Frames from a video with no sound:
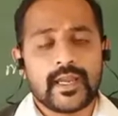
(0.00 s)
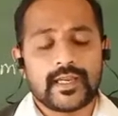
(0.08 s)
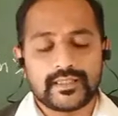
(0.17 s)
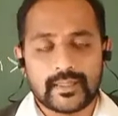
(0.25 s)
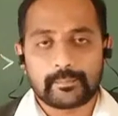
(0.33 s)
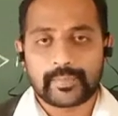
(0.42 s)

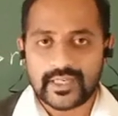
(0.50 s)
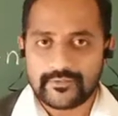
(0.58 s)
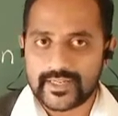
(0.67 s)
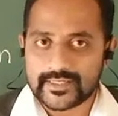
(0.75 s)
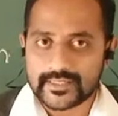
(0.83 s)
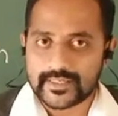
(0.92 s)
In the
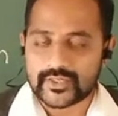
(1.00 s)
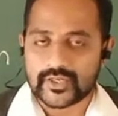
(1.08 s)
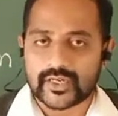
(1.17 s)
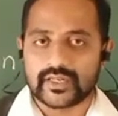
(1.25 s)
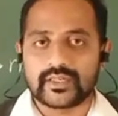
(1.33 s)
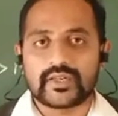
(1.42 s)
previous
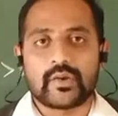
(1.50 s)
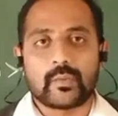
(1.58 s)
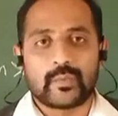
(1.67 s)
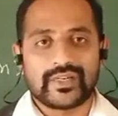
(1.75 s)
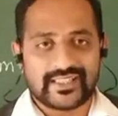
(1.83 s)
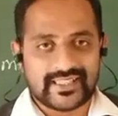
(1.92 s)
session,
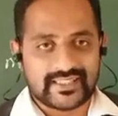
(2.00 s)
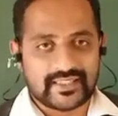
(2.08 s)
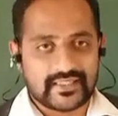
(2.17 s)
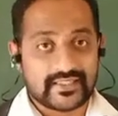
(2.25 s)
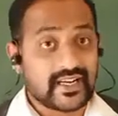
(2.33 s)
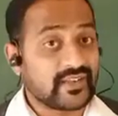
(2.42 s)
we
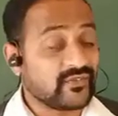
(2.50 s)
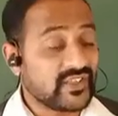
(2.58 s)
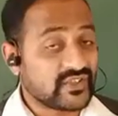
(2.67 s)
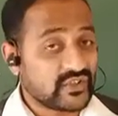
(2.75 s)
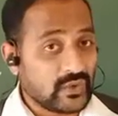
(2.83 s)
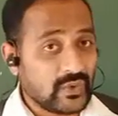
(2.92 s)
discussed and
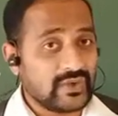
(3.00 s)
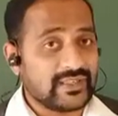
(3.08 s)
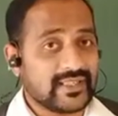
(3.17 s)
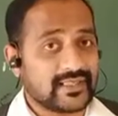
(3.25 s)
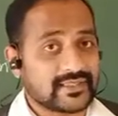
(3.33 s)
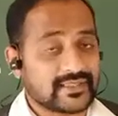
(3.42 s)
we
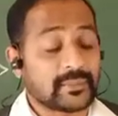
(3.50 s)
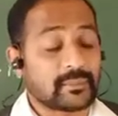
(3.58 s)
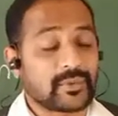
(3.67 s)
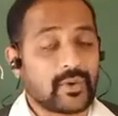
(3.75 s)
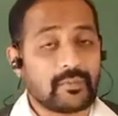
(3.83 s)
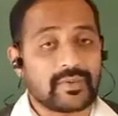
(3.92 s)
solved some
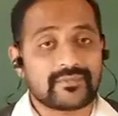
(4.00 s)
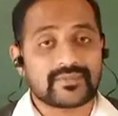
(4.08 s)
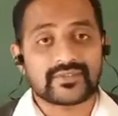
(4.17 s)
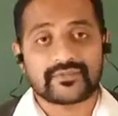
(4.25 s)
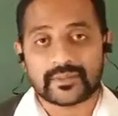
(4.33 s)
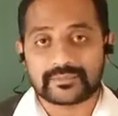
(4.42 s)

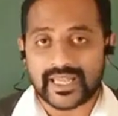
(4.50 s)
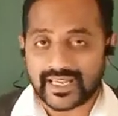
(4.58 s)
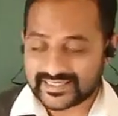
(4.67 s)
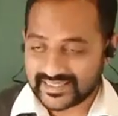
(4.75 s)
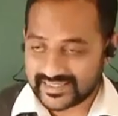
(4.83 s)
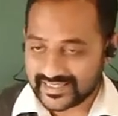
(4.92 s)
problems from the
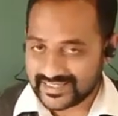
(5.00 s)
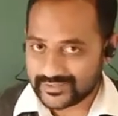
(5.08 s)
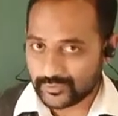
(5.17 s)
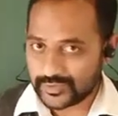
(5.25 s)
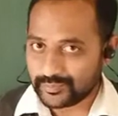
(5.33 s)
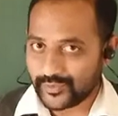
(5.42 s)

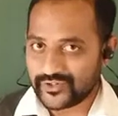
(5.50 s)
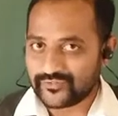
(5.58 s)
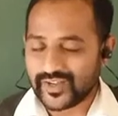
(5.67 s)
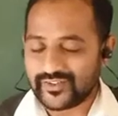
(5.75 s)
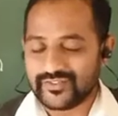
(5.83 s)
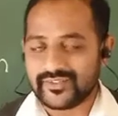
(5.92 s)
exercise
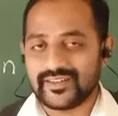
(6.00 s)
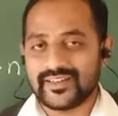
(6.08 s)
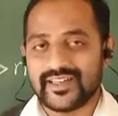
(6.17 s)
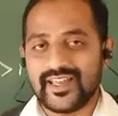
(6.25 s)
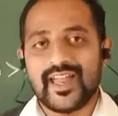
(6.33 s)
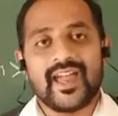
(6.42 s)

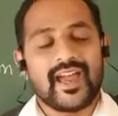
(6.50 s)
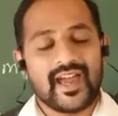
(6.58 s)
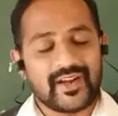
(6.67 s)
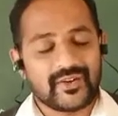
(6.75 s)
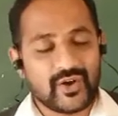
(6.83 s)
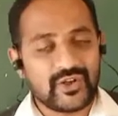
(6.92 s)
1.5,
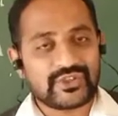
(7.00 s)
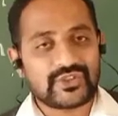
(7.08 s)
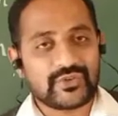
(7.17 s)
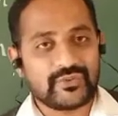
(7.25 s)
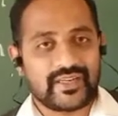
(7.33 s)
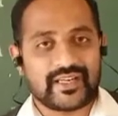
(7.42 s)
and
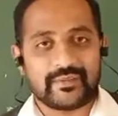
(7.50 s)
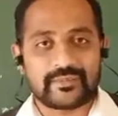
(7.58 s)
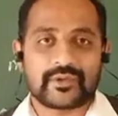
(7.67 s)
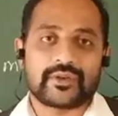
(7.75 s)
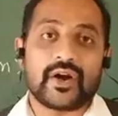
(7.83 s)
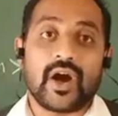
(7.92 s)
also we
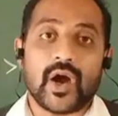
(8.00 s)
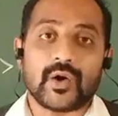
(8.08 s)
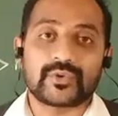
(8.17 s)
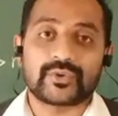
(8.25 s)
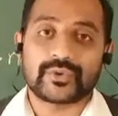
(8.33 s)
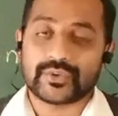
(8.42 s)
come to know
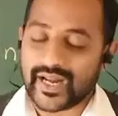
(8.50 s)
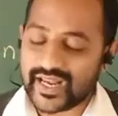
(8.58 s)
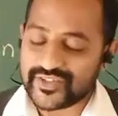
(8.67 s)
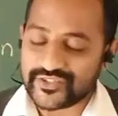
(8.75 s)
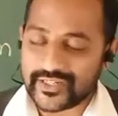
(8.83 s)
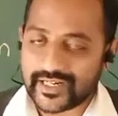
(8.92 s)
how to
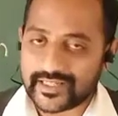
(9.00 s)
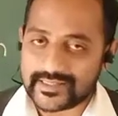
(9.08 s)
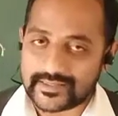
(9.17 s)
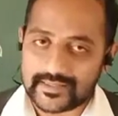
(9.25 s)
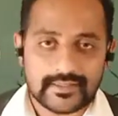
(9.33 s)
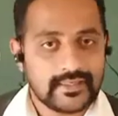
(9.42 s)

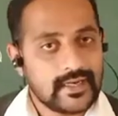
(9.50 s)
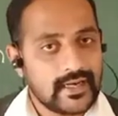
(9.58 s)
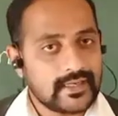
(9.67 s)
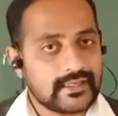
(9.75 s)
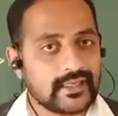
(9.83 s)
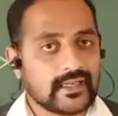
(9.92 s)
rationalize
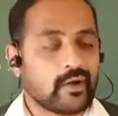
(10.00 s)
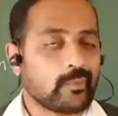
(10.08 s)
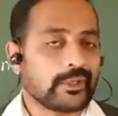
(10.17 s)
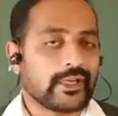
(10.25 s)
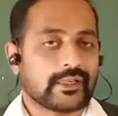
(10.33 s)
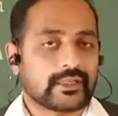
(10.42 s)
the
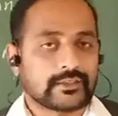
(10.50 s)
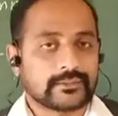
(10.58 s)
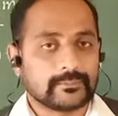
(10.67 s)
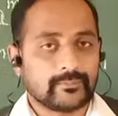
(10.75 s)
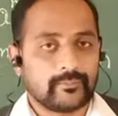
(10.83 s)
denominator.